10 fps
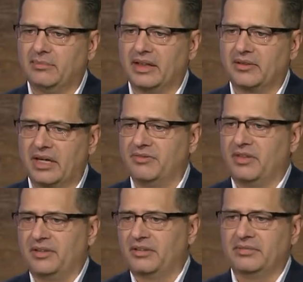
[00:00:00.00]
my
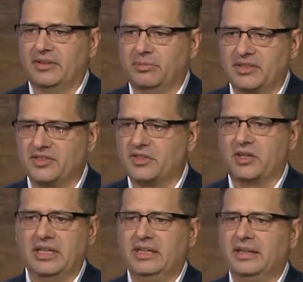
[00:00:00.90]
grandfather, you know, bless his
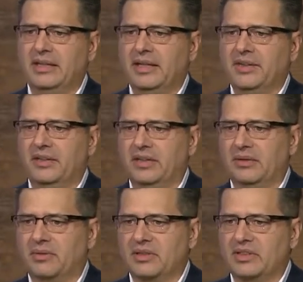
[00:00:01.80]
heart, he
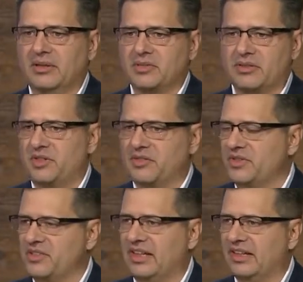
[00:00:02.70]
wasn't a very
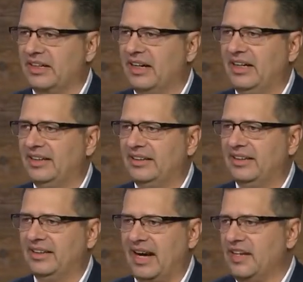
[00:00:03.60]
sophisticated guy,
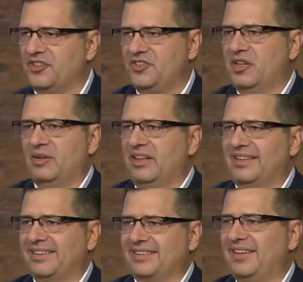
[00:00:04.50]
and I didn't know
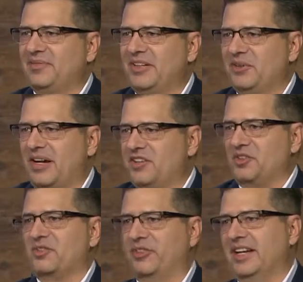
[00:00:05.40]
anything at the time anyway. I didn't
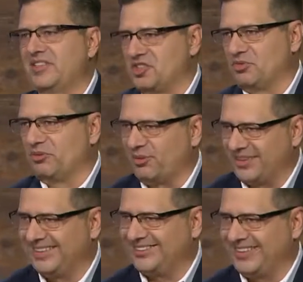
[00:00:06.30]
know his finances before
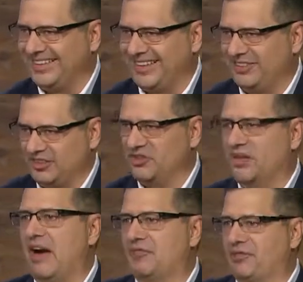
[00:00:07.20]
this, right? I only
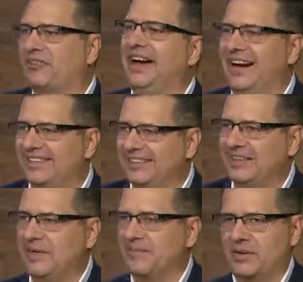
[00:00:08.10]
knew after the fact.
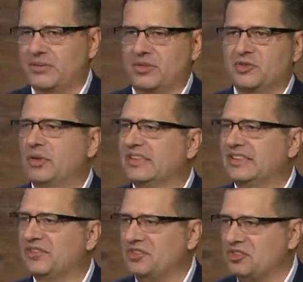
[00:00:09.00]
I was
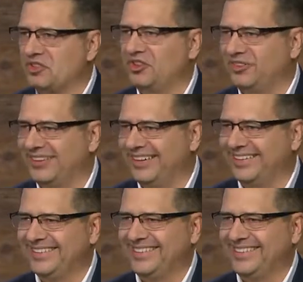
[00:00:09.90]
27 years old, right?